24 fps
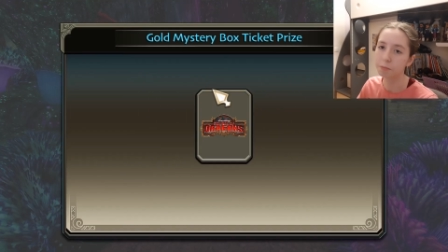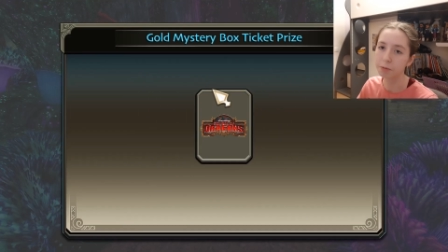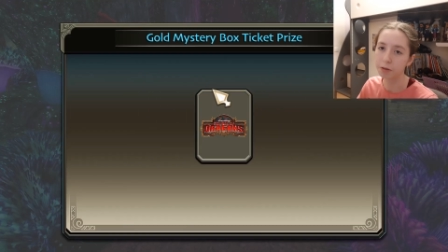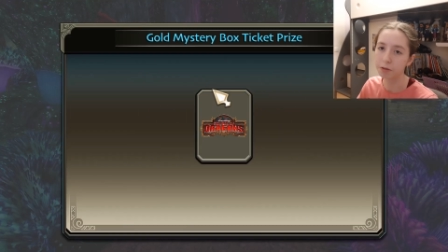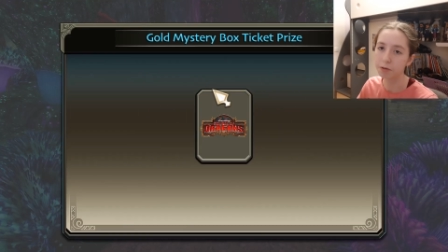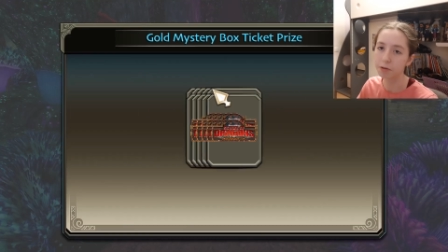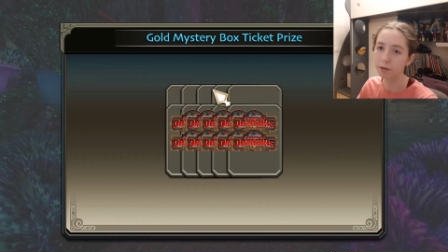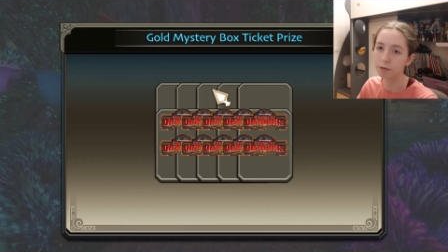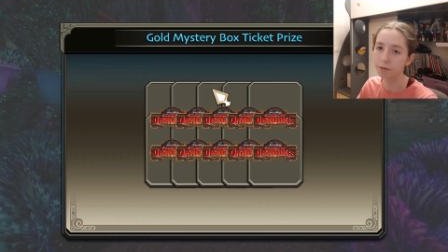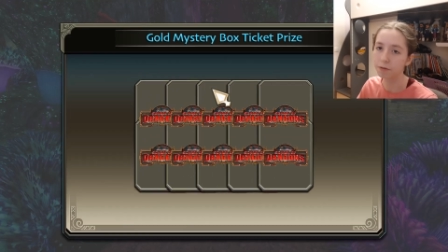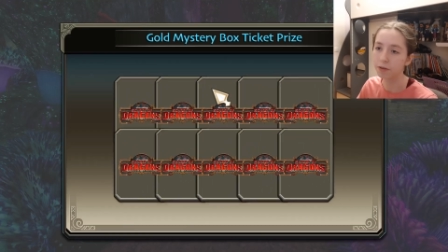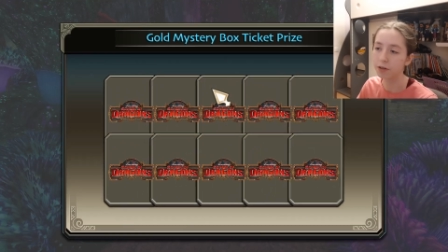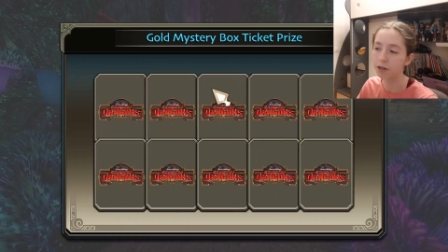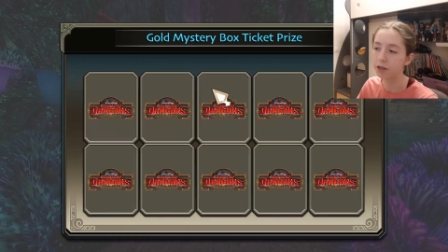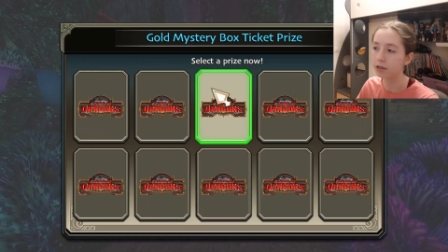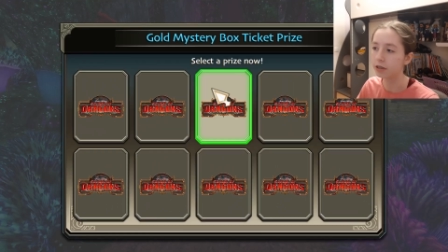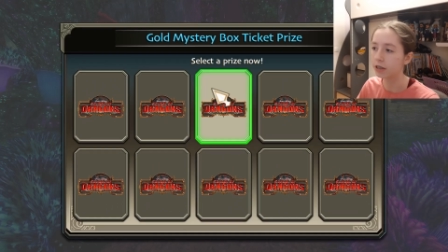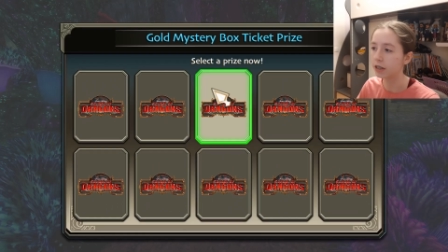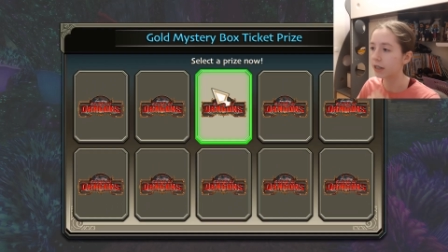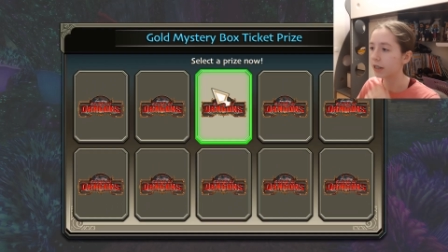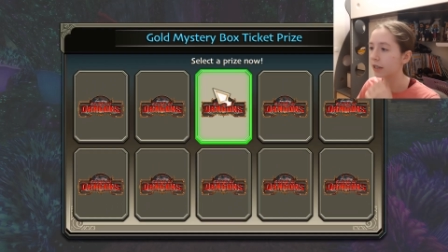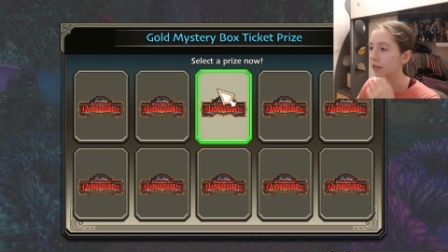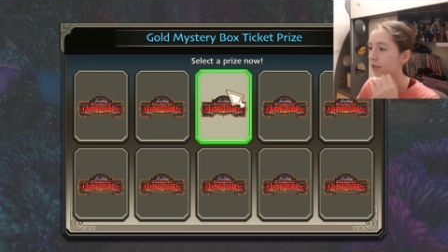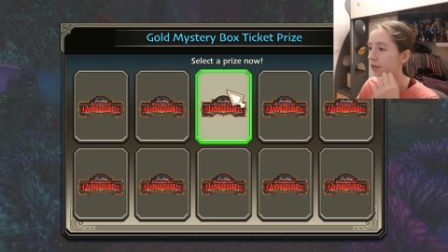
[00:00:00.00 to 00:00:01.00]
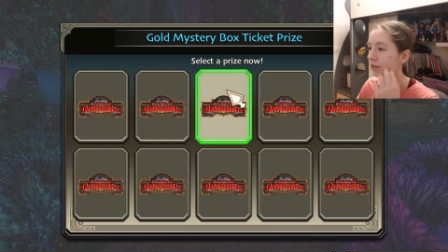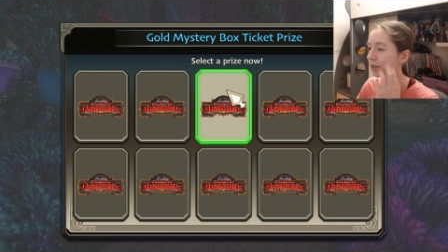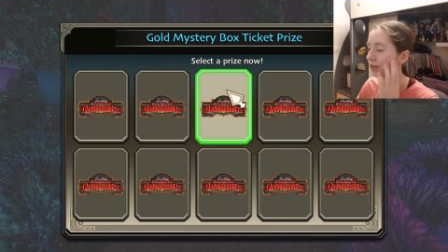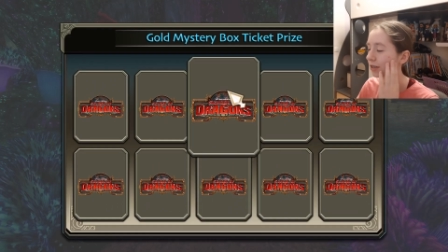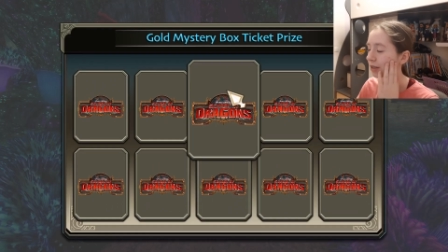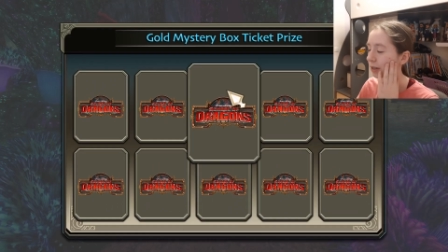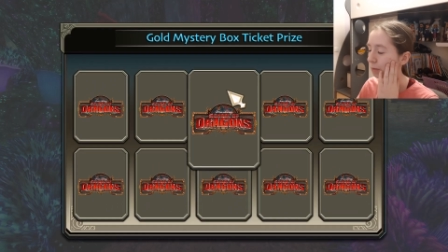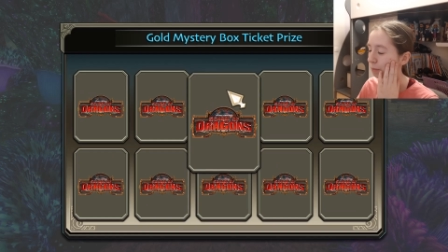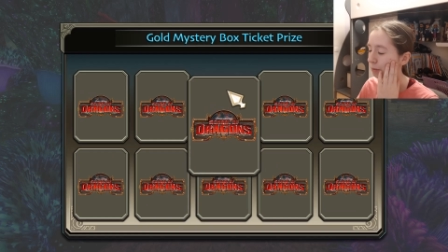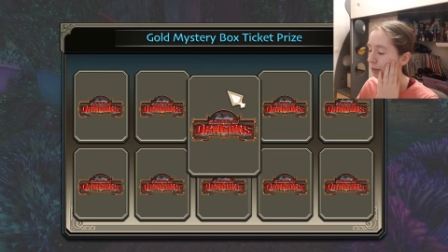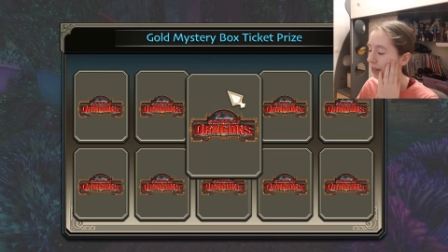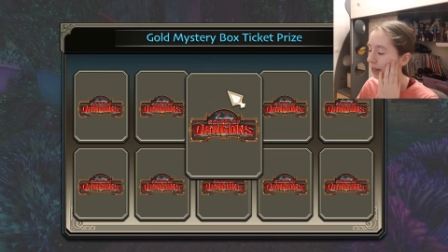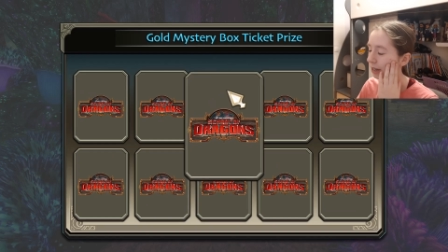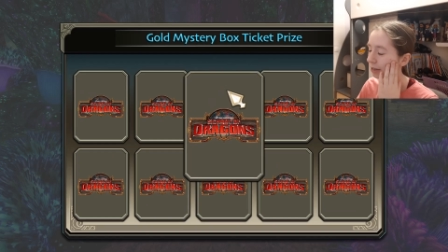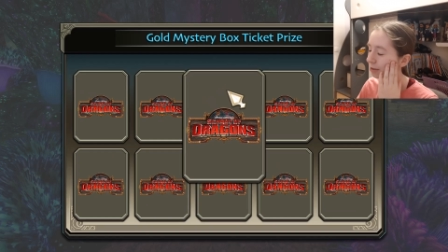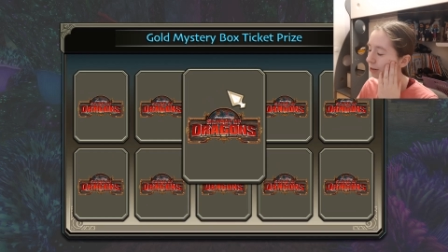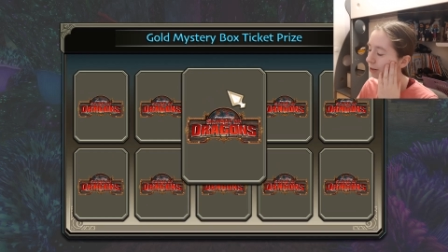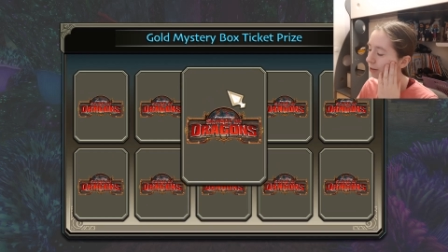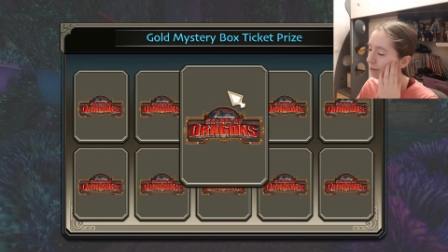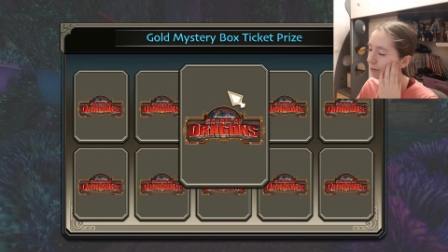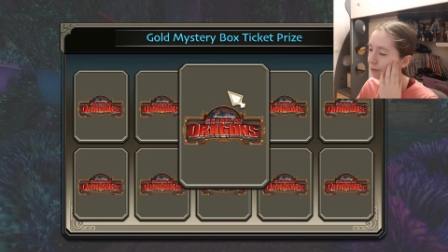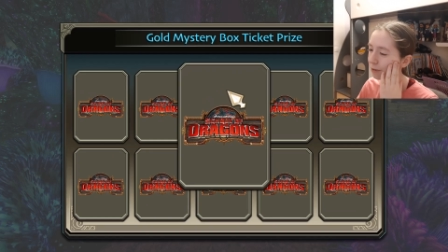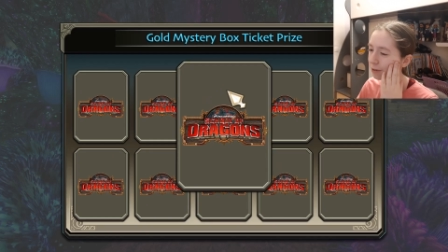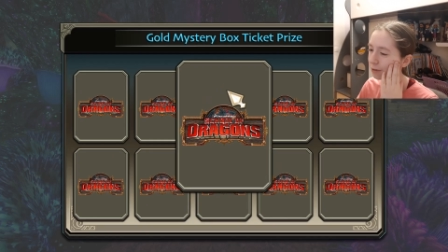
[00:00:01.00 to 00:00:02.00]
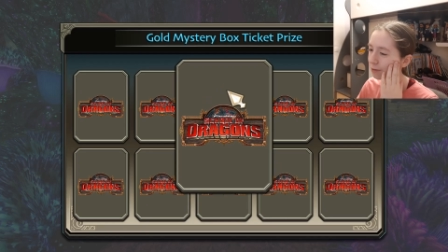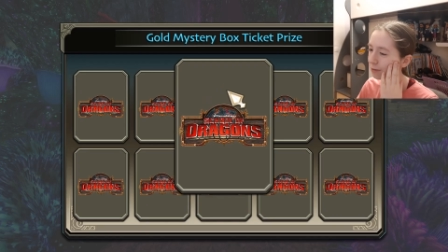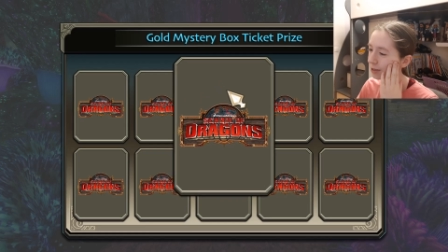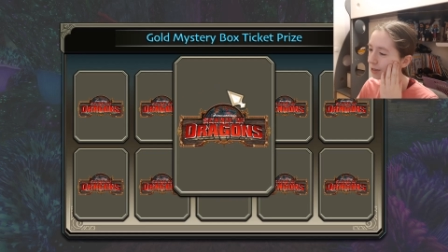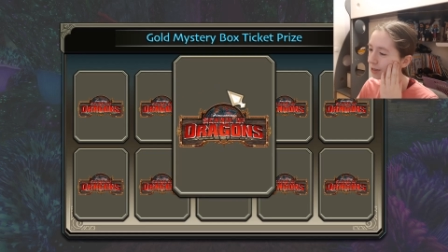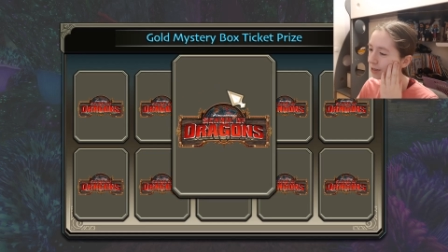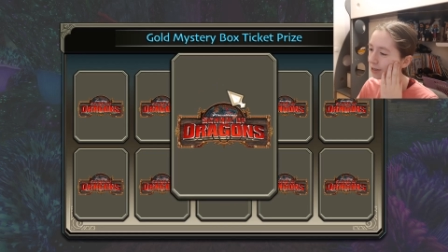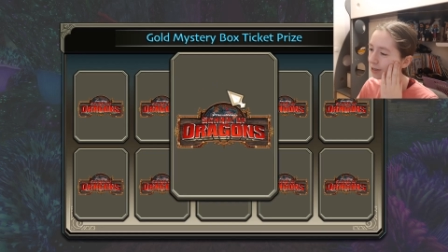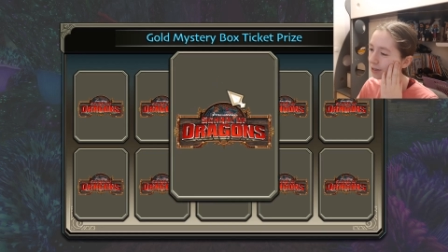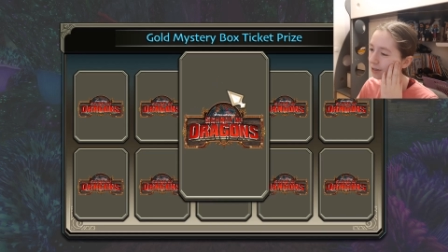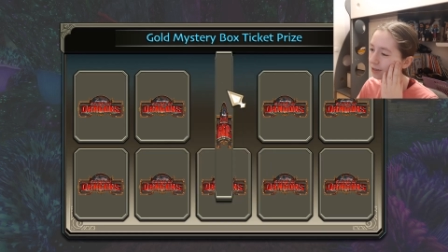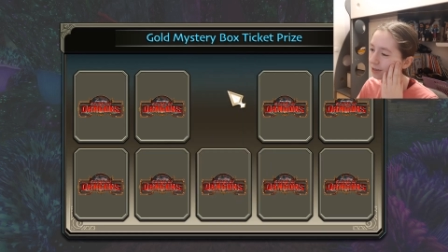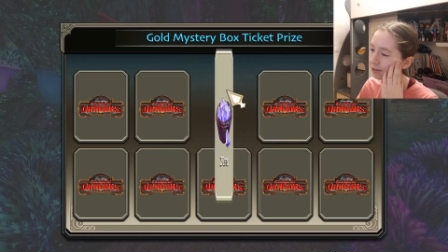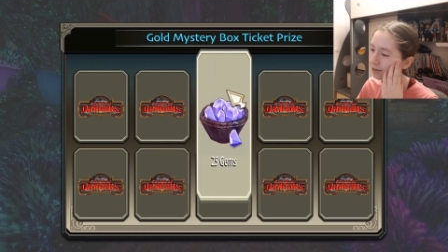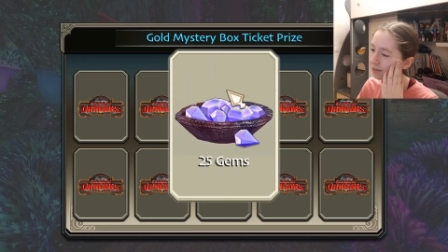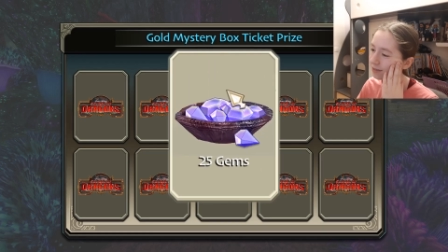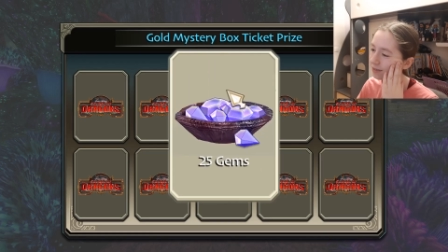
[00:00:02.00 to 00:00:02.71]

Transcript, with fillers: beautiful. It is just something I look forward to.